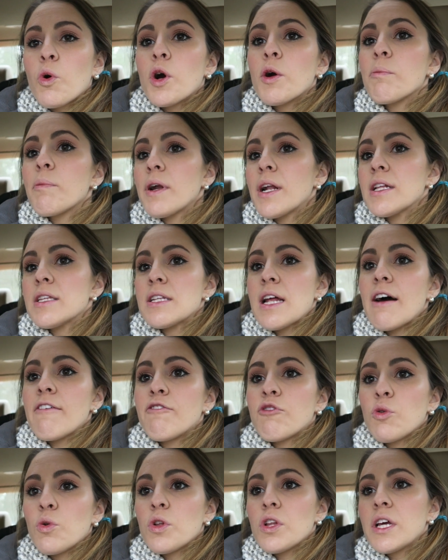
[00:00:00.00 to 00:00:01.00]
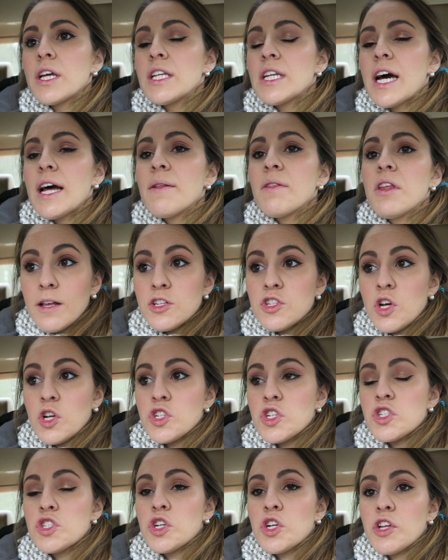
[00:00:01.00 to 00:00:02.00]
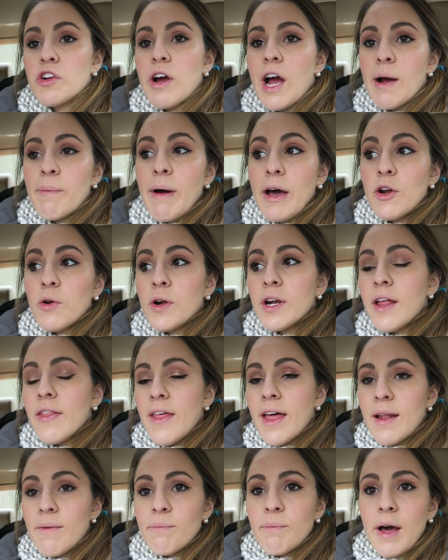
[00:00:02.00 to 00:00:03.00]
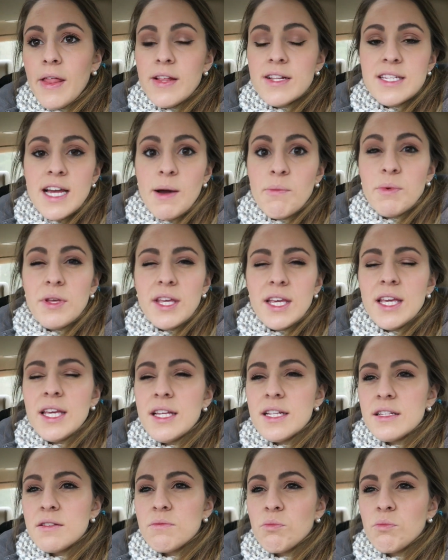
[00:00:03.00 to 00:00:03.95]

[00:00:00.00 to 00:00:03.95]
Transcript: warm, but it's not fully done. So I'll just turn the crock pot on, and then by the time we eat,